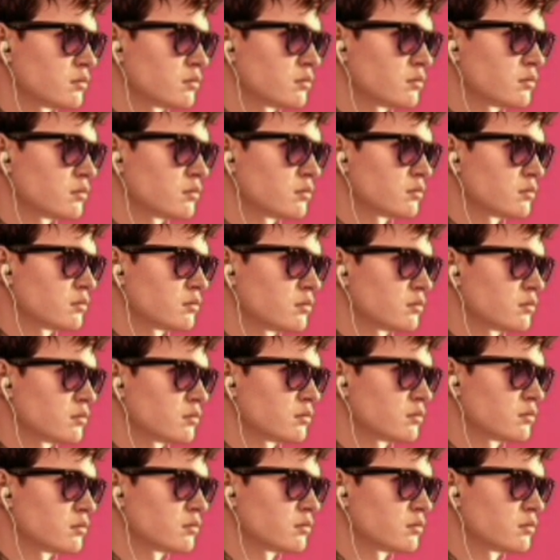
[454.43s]

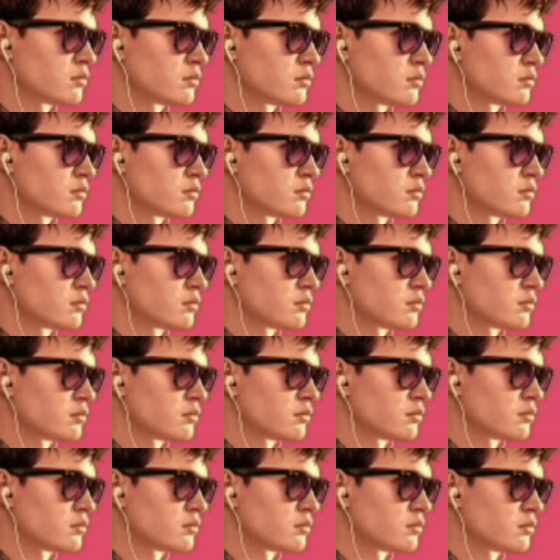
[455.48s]

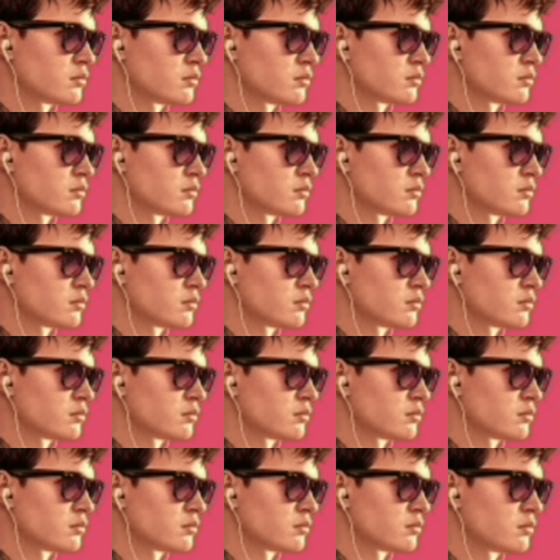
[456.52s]

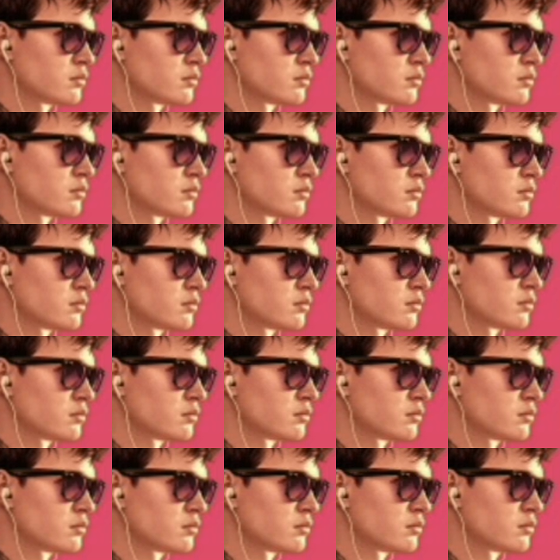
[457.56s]

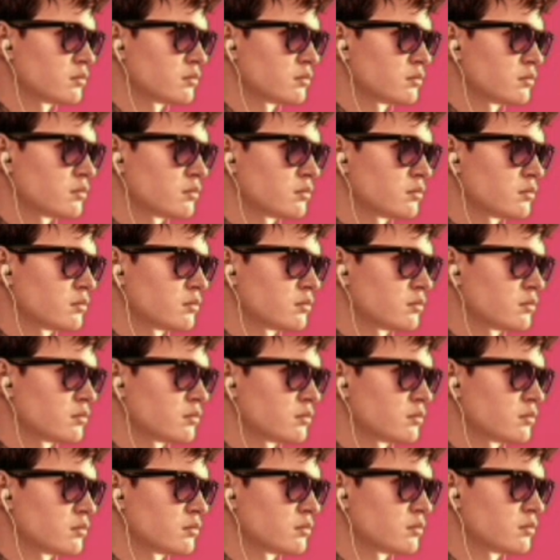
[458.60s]

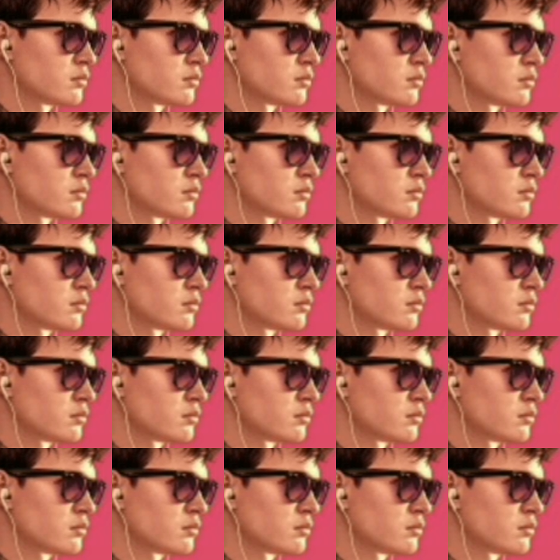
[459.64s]
(not speaking)